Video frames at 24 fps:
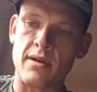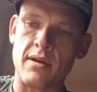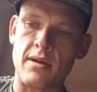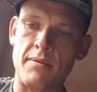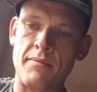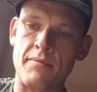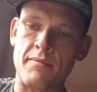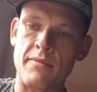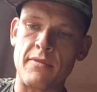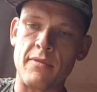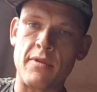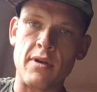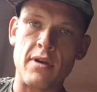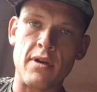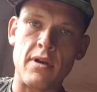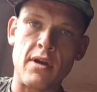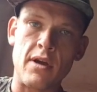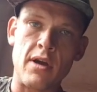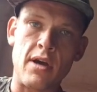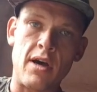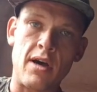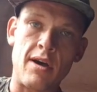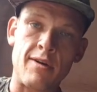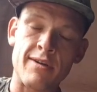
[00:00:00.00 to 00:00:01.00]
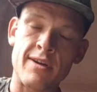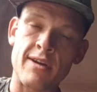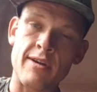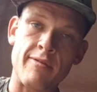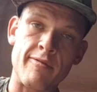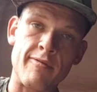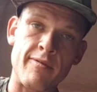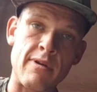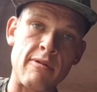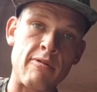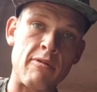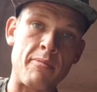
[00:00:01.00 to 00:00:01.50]
I'll
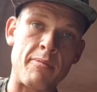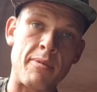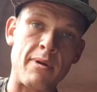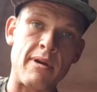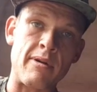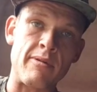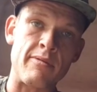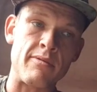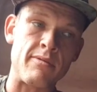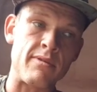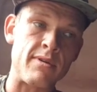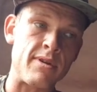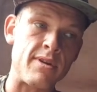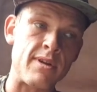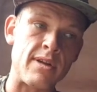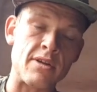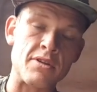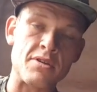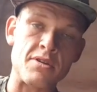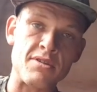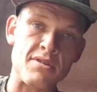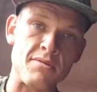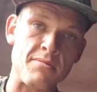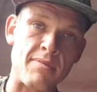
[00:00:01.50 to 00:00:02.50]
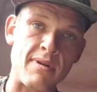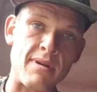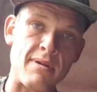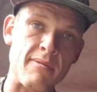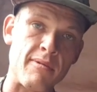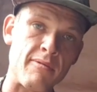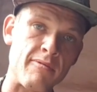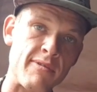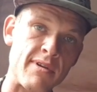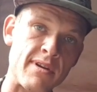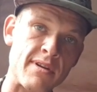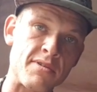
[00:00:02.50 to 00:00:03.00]
get very paranoid and anxious about
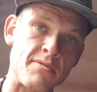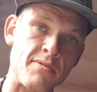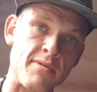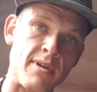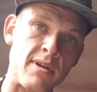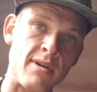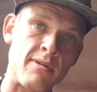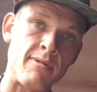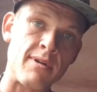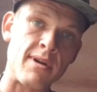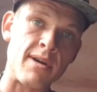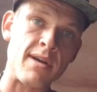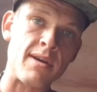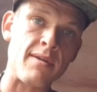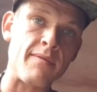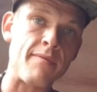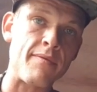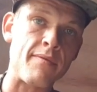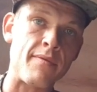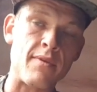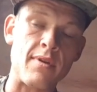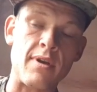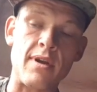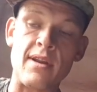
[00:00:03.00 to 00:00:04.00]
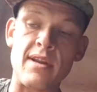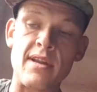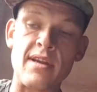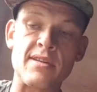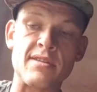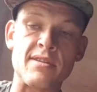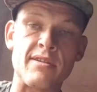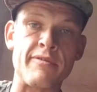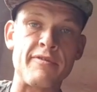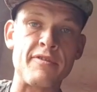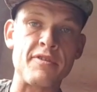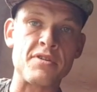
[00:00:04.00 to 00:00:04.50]
my rigs when they're out,
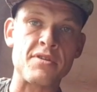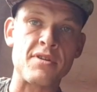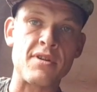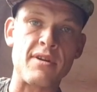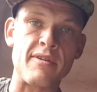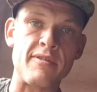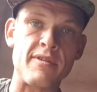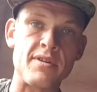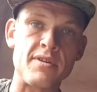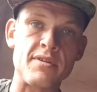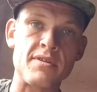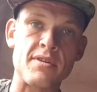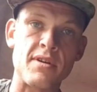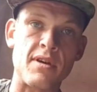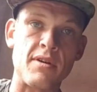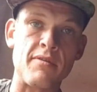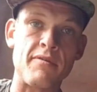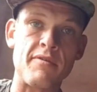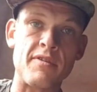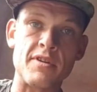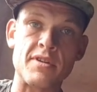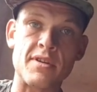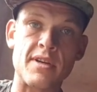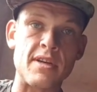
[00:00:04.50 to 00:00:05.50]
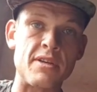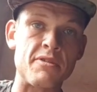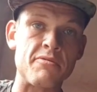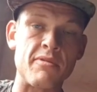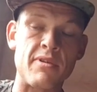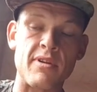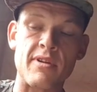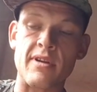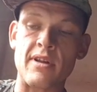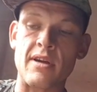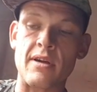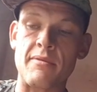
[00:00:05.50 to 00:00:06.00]
unless I fish like this. So this gets
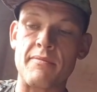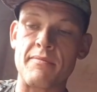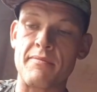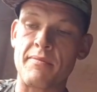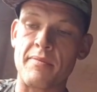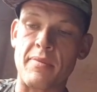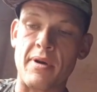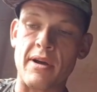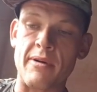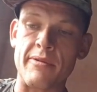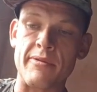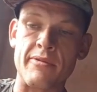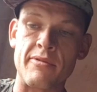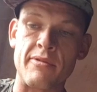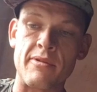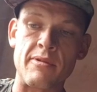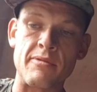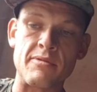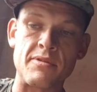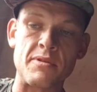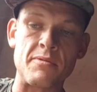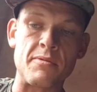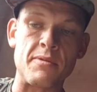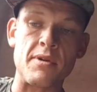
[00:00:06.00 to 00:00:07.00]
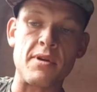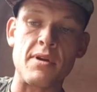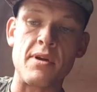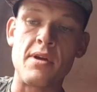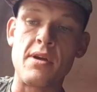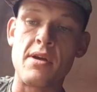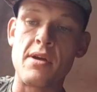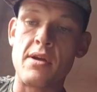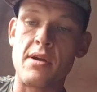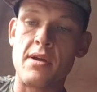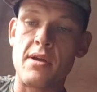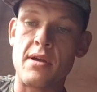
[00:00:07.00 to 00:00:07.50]
rid of that paranoia, as it were.
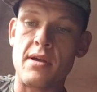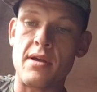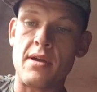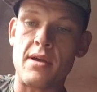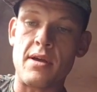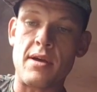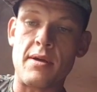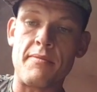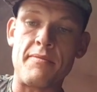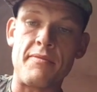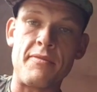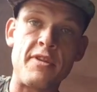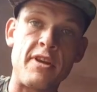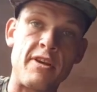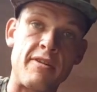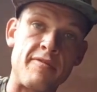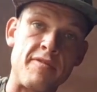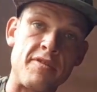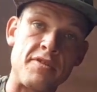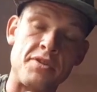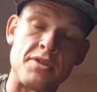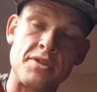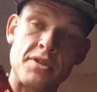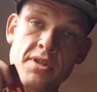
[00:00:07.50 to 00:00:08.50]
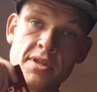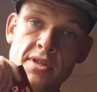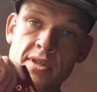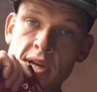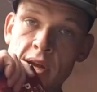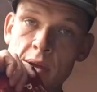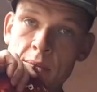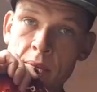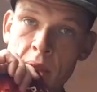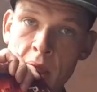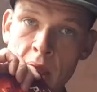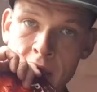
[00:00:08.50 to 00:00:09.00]
Nick fishes the
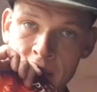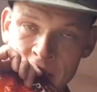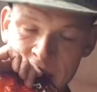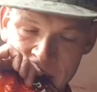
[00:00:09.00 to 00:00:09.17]
same.